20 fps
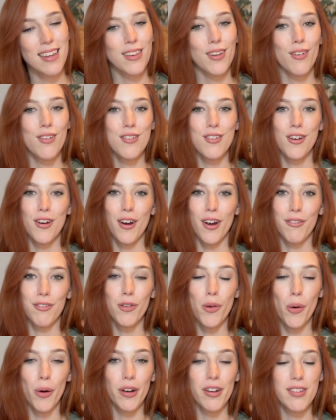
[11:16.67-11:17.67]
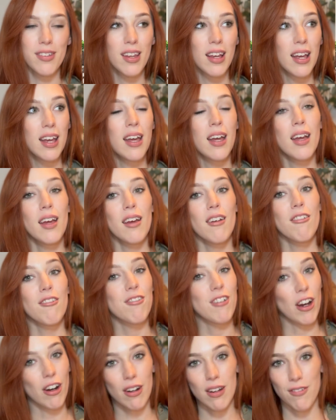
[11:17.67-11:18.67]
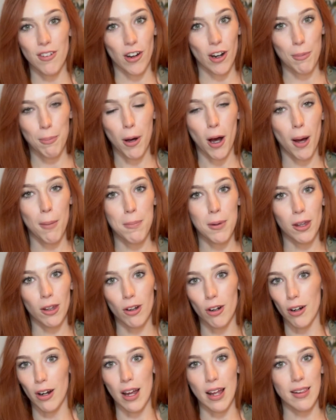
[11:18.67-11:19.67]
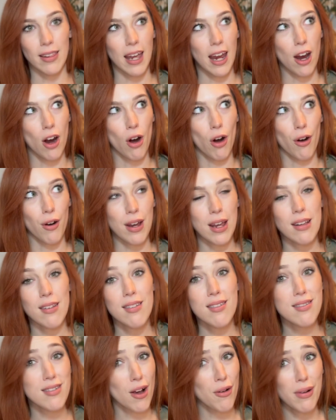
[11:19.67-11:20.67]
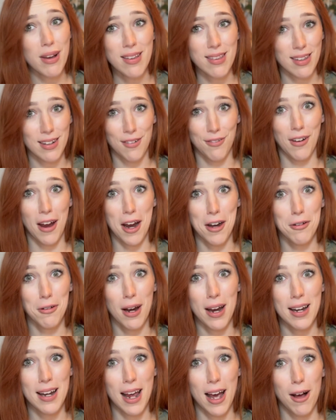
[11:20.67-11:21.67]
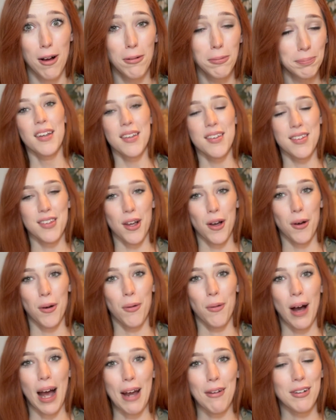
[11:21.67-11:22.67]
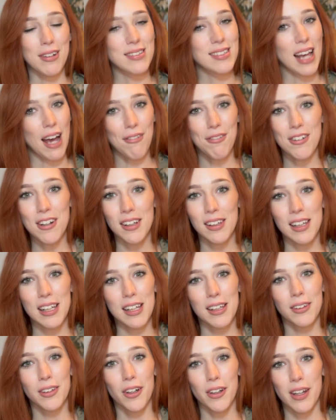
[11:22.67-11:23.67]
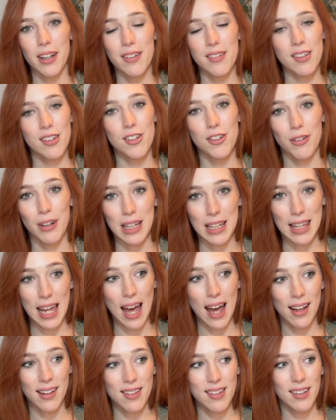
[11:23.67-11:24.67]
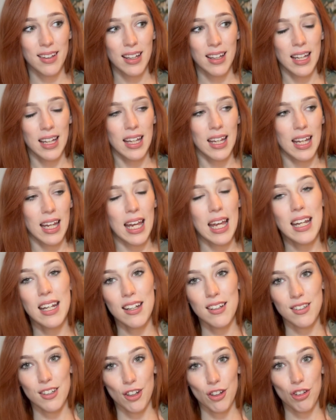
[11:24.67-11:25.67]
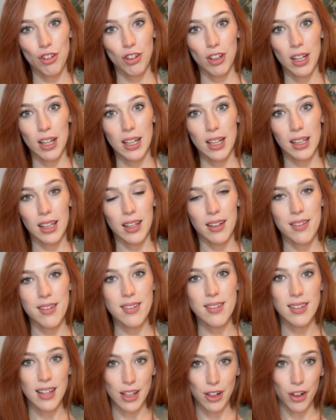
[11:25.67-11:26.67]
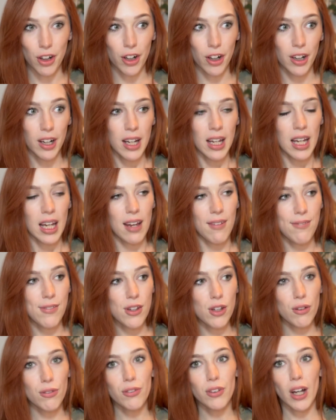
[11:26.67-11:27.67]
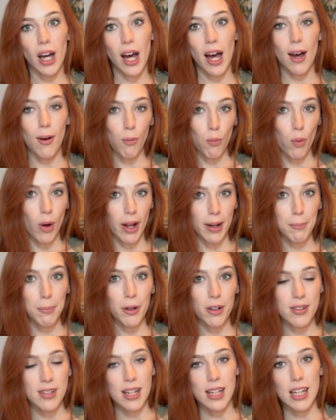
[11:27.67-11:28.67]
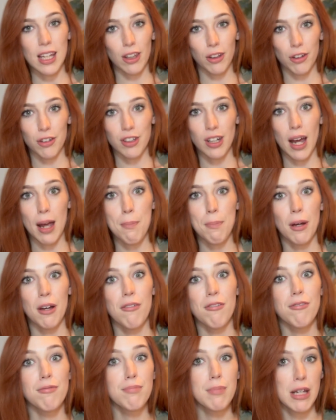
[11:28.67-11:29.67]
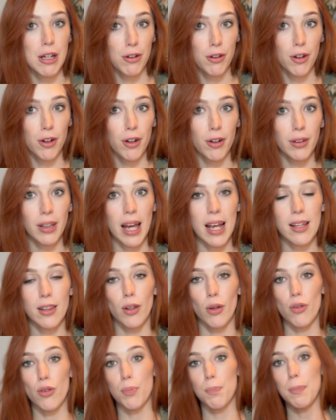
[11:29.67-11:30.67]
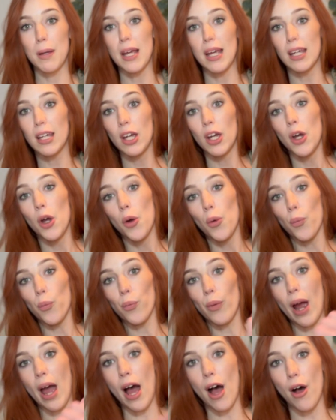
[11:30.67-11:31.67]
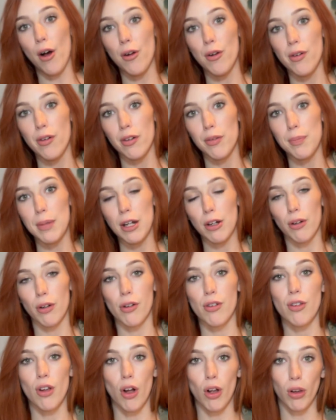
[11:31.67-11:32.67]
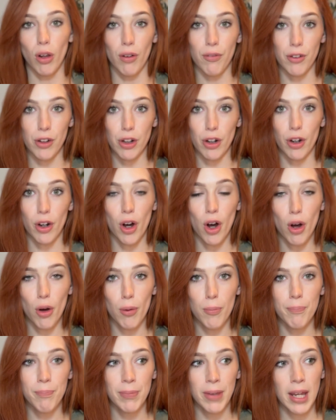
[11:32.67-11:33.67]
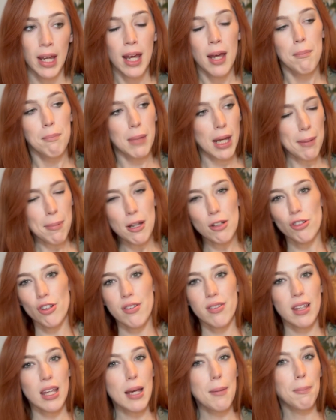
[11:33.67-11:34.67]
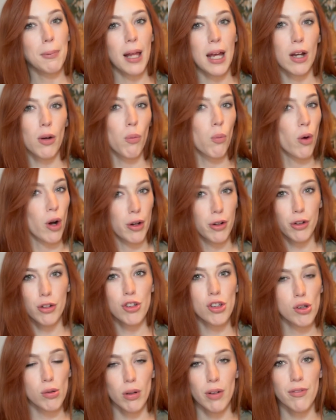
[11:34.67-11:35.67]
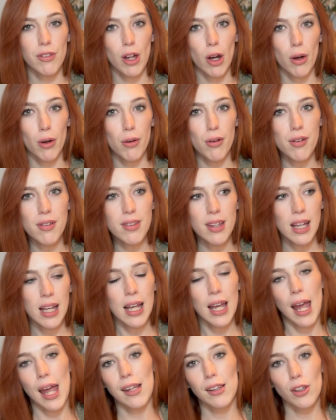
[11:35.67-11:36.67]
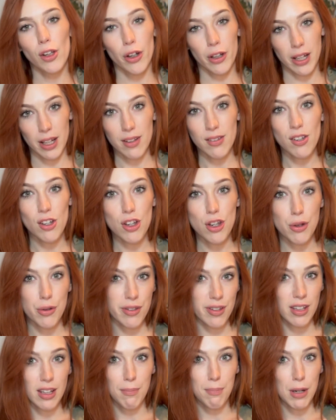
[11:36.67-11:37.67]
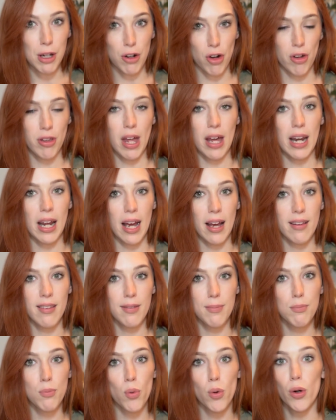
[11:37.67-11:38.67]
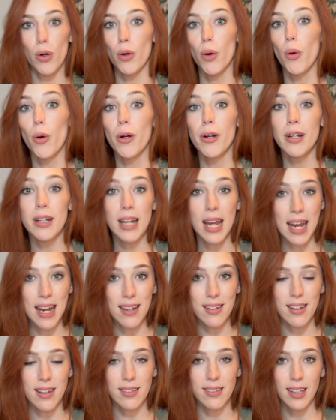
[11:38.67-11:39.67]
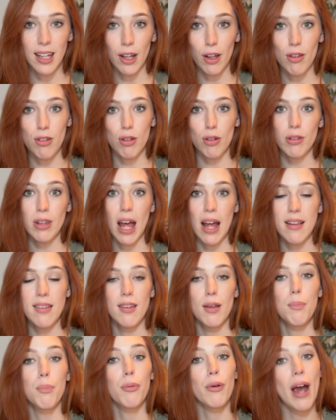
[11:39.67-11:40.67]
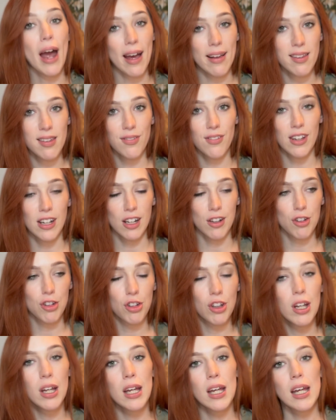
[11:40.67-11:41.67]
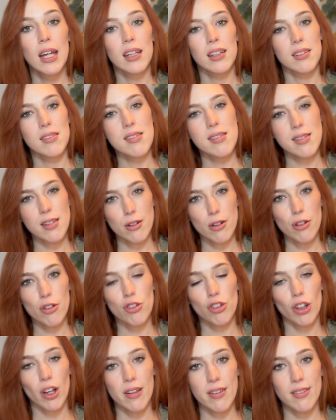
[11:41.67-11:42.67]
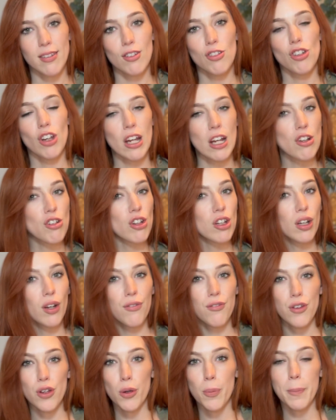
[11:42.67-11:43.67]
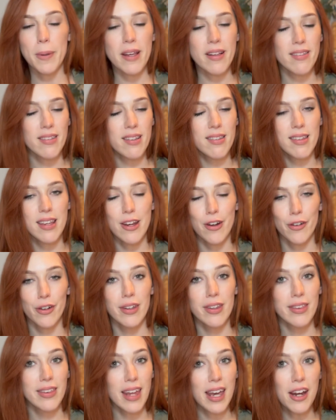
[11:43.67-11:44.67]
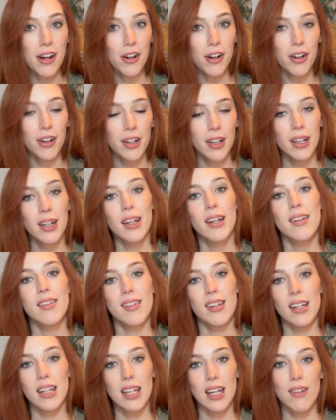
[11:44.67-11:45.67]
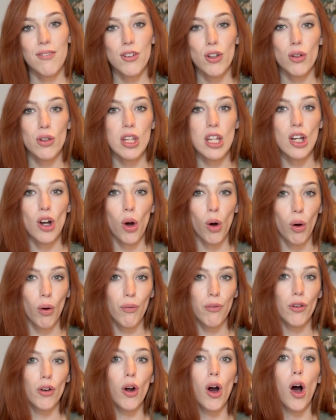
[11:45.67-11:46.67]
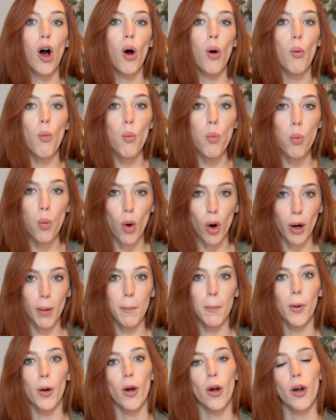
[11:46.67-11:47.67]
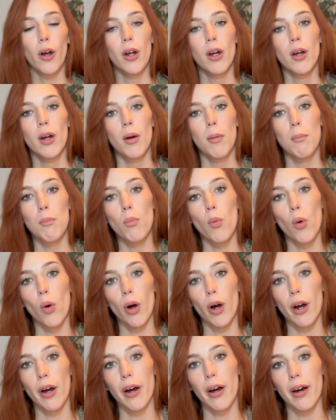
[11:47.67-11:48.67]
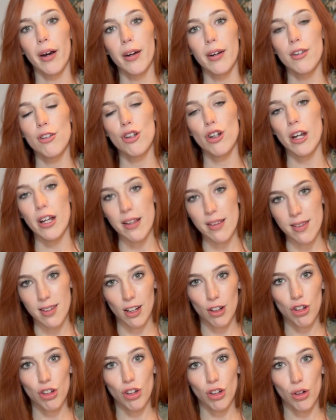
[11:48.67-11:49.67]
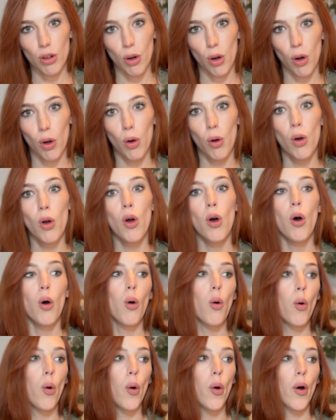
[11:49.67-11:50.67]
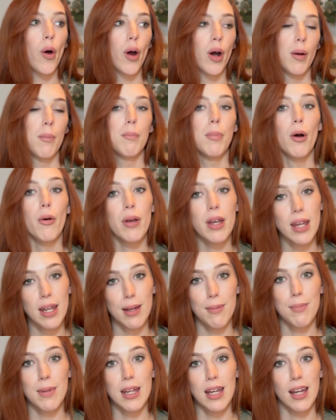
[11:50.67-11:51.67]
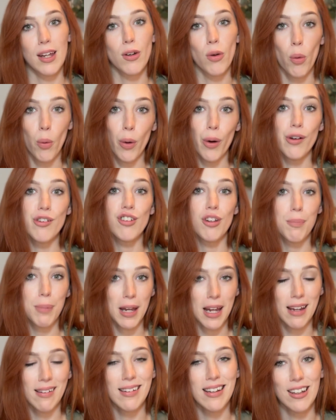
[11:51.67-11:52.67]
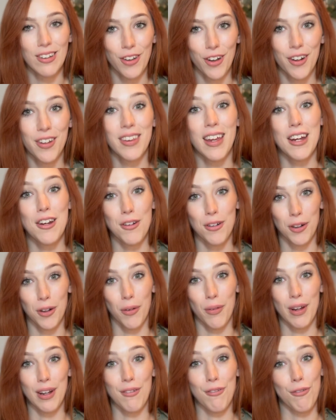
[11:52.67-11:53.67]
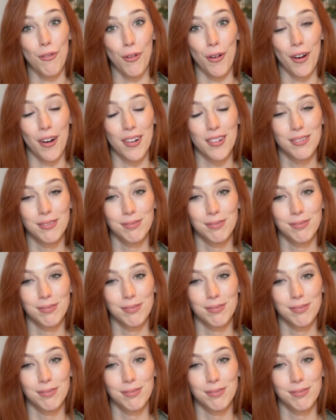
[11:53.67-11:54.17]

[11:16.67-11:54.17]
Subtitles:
Those are, of course, very, very popular and they are so easy to find right now. So I would definitely look into doing that. In addition, consider if you've got one particular type of mirror, like those big round mirrors all over your home, maybe just keep like one or two of those and look into using a mirror that has more ornate details or that's a brass finish. Consider just changing a few pieces here and there to give you the overall warmer, more transitional or bohemian or Japandi look that you're going for.